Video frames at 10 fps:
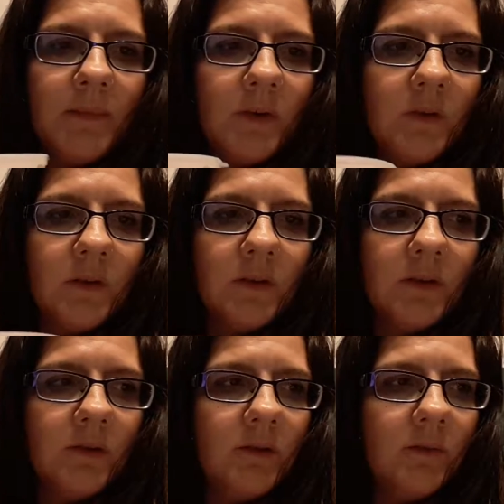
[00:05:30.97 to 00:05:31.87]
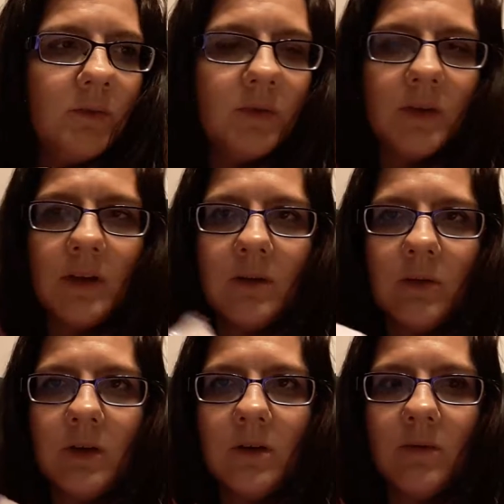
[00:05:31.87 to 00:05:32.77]
So we'll see how we
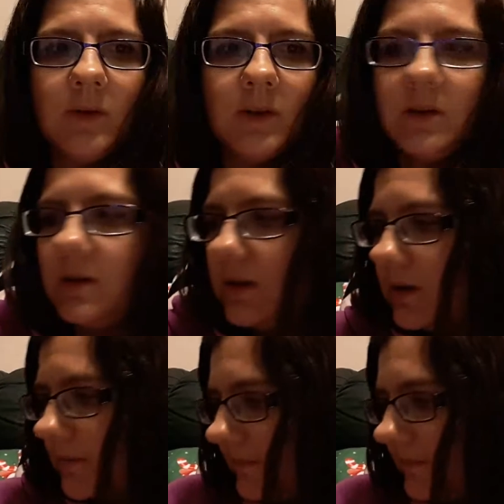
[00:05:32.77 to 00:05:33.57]
go with that.